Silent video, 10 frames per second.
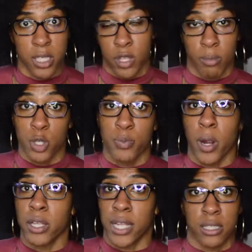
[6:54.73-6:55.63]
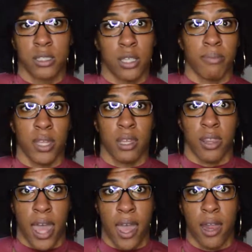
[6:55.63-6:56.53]
For the most part, that's something
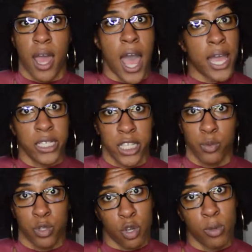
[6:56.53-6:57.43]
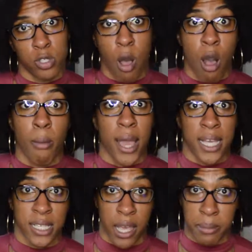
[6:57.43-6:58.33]
that I did with almost all my
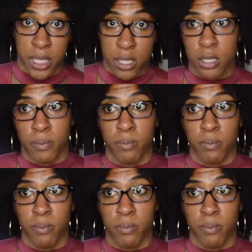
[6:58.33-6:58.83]
assignments,